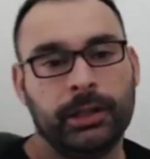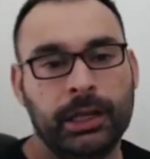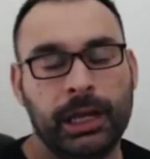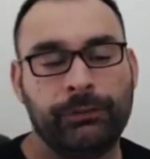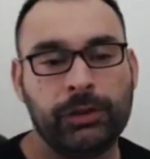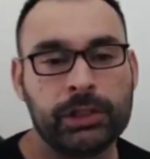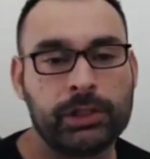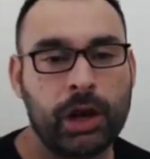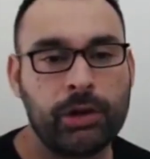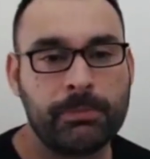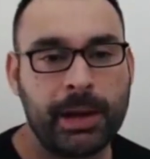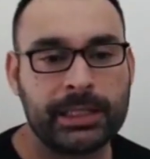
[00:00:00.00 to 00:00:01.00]
If you
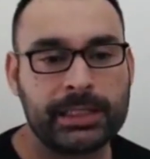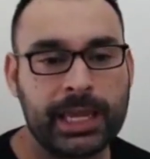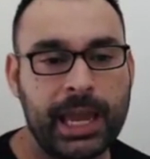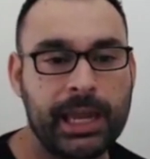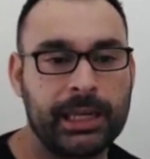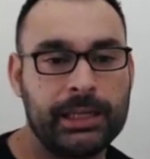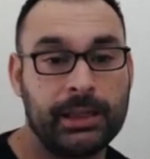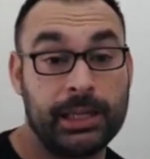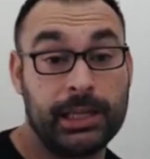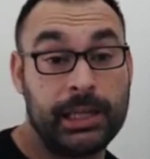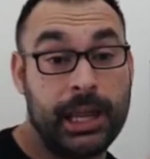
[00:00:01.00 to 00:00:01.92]
don't maintain the